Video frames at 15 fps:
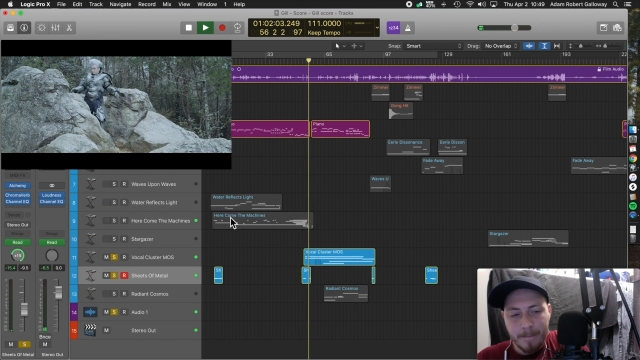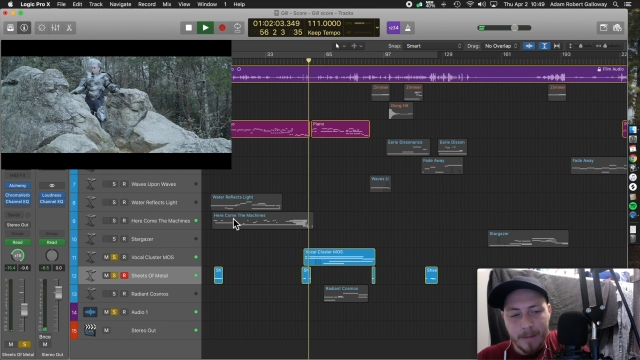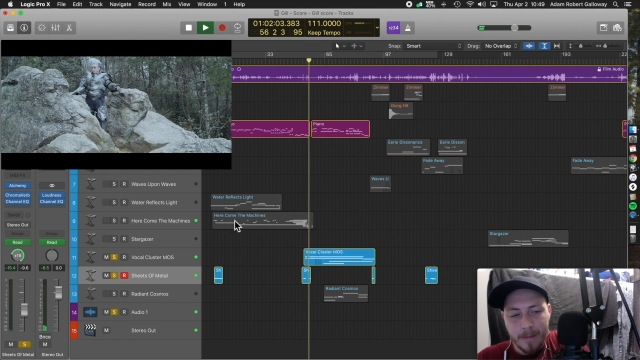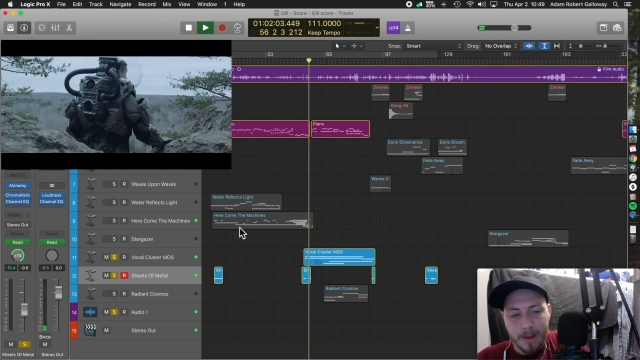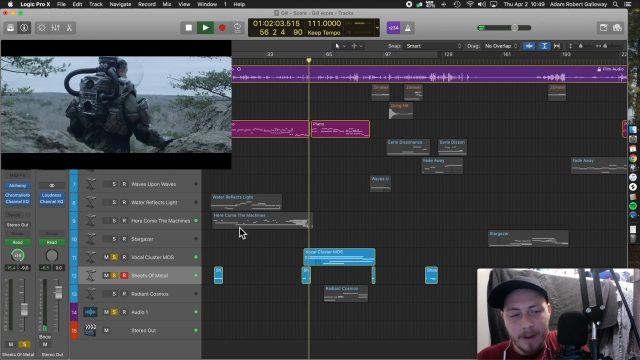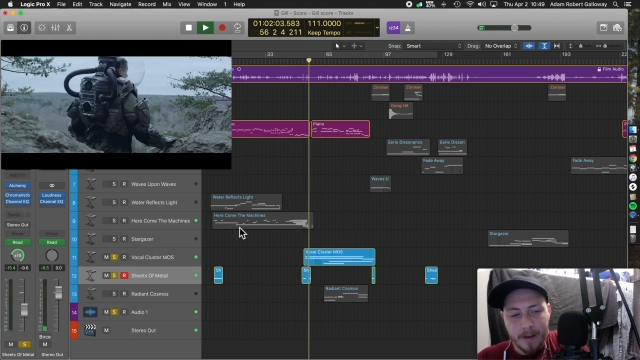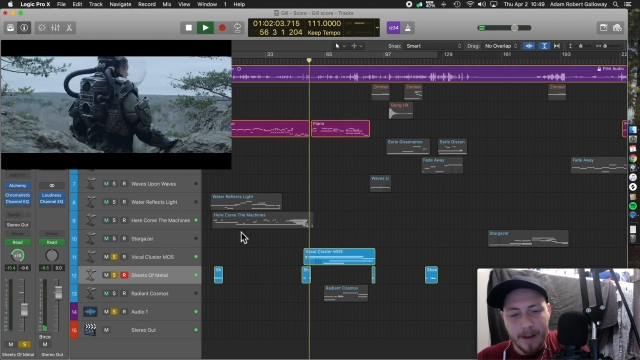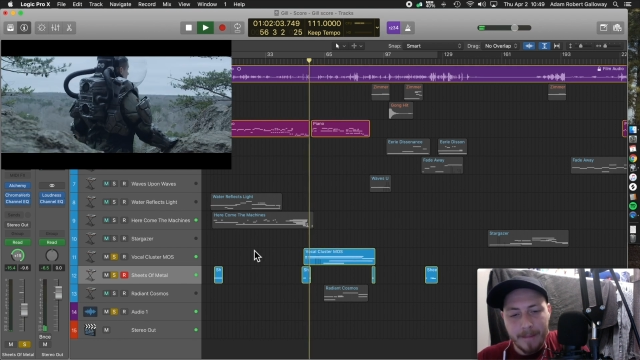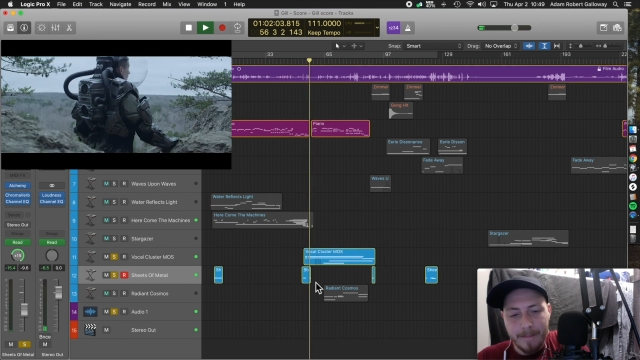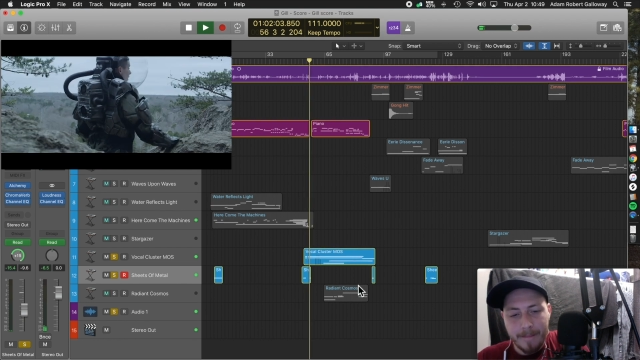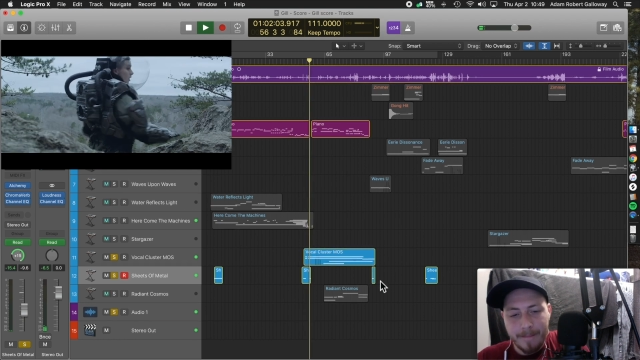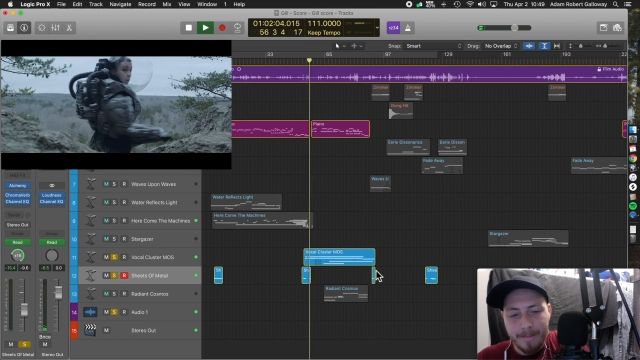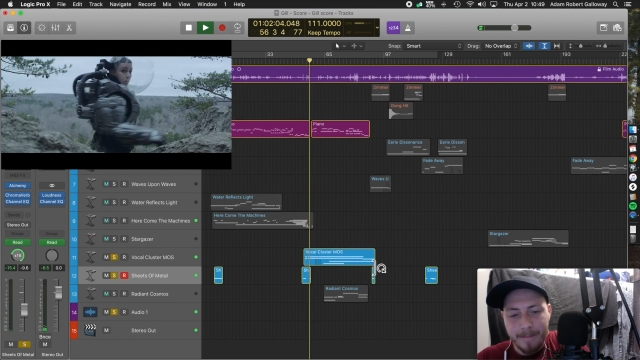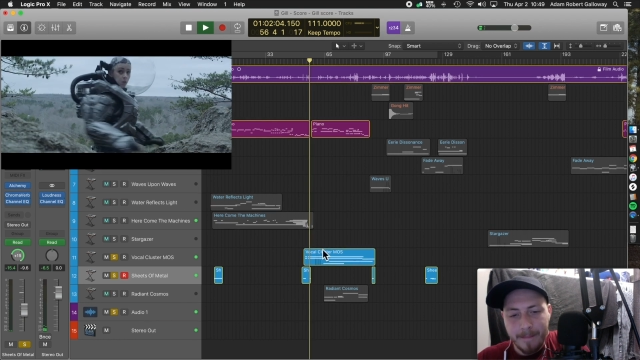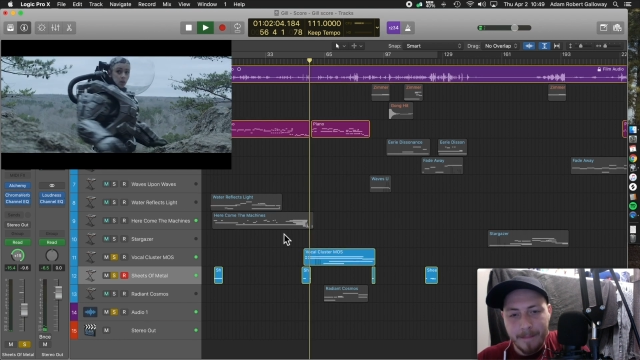Okay,
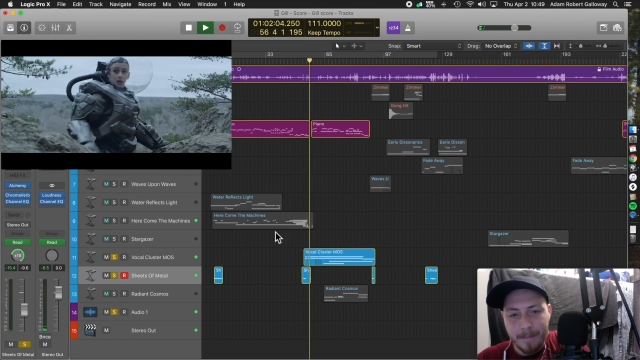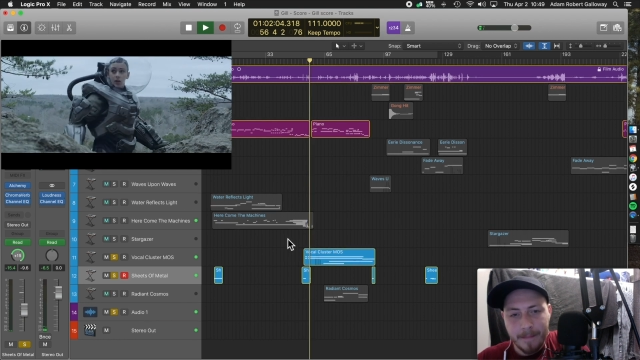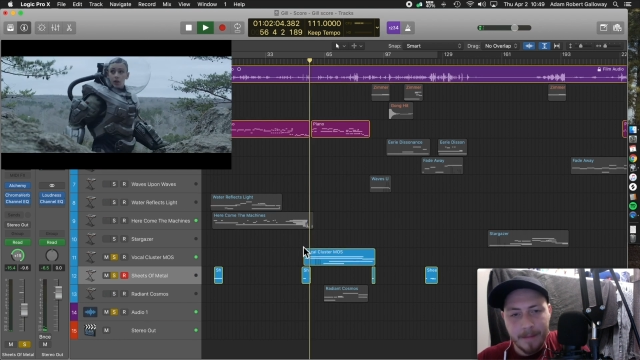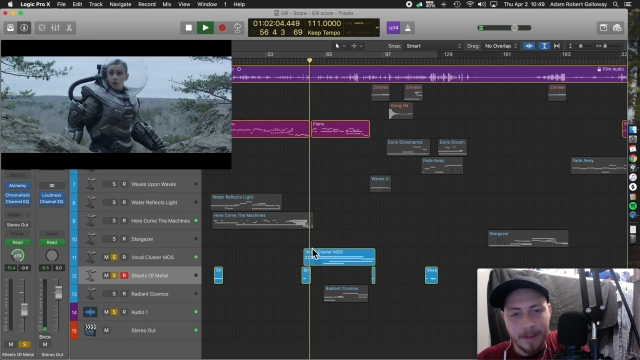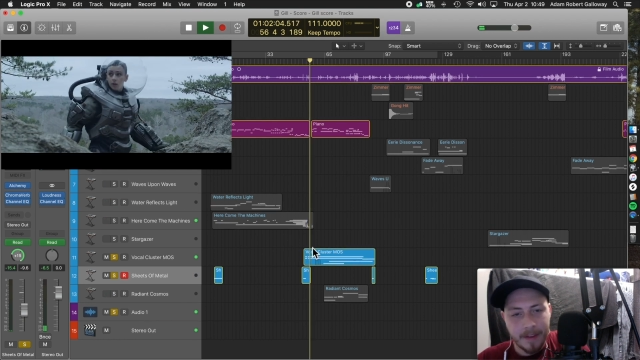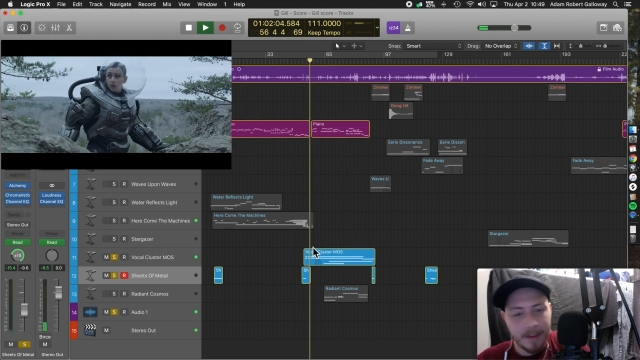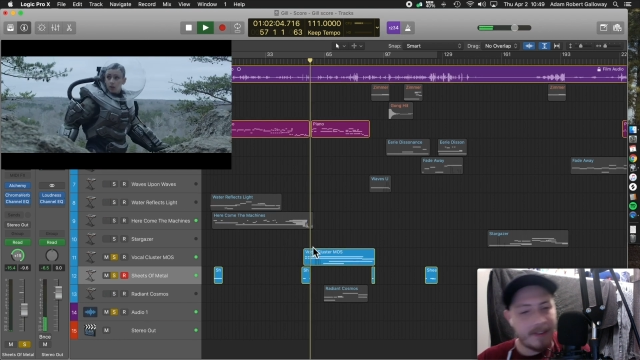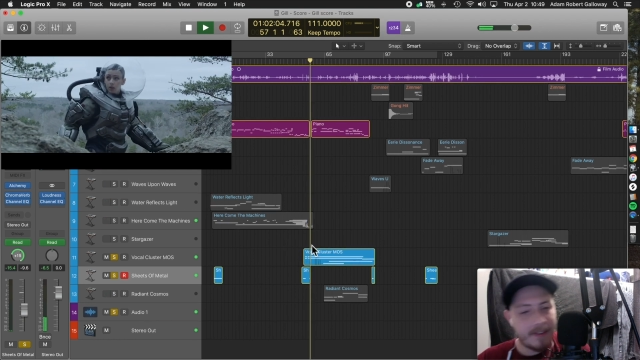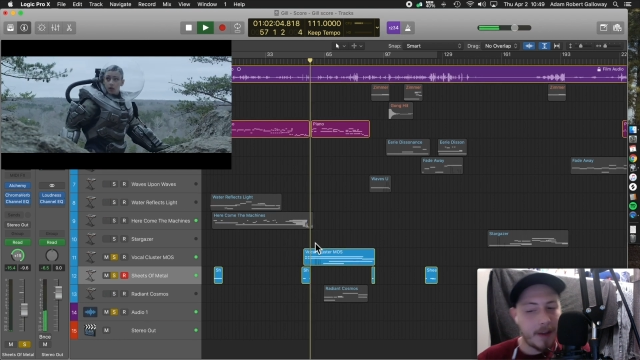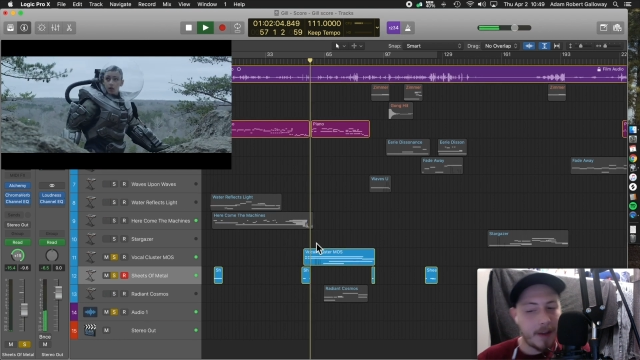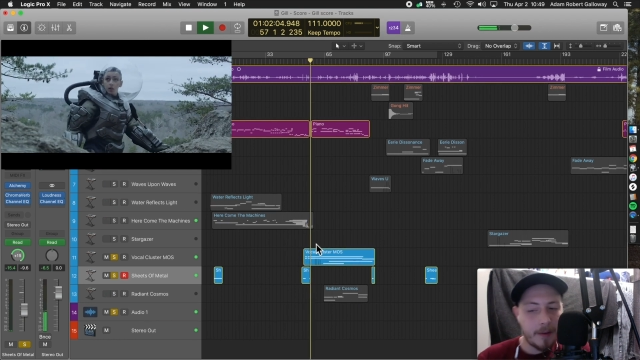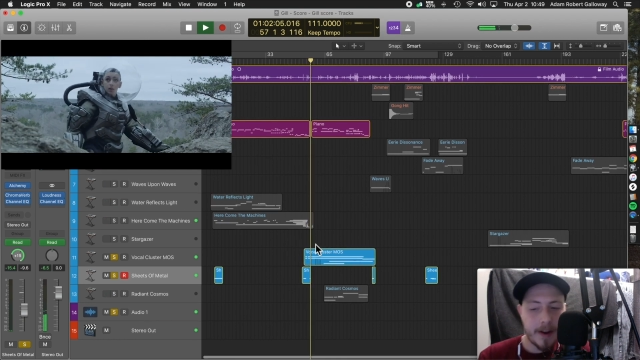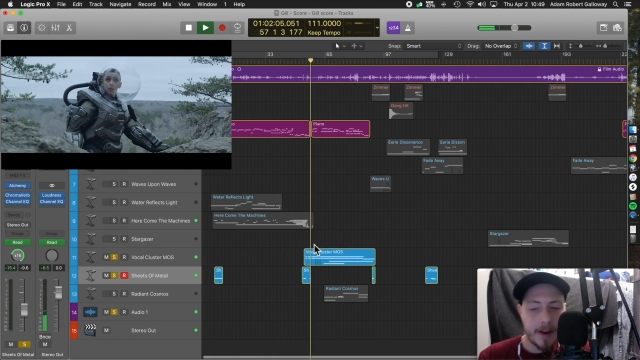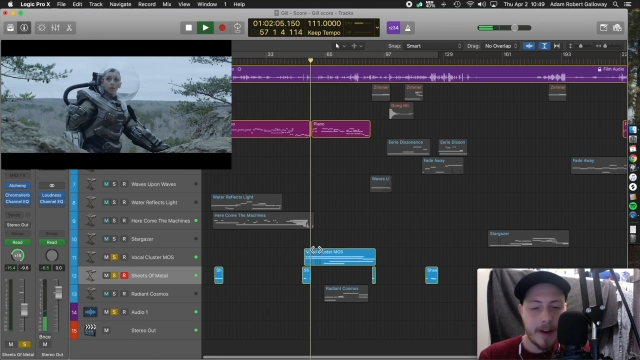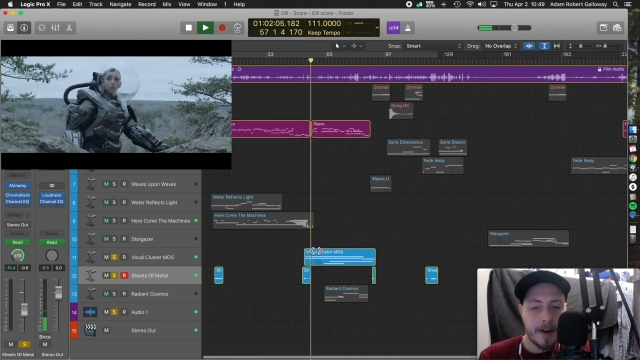so this sound
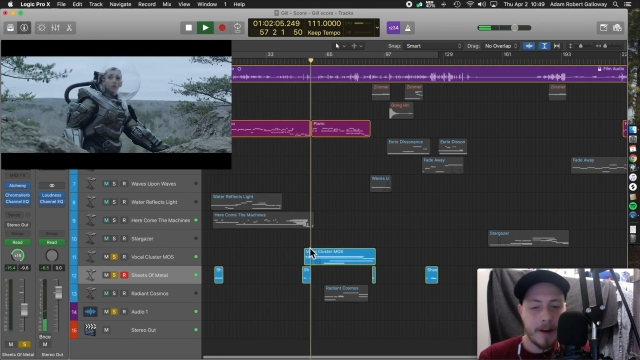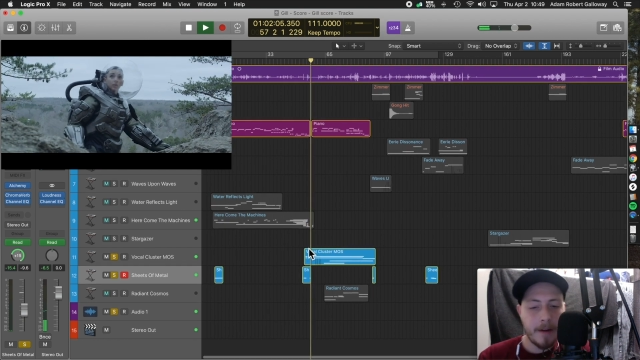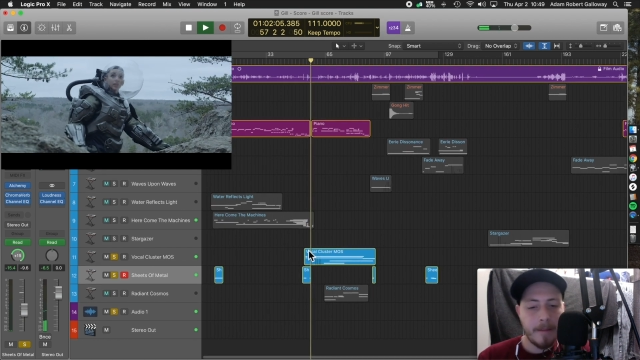right here.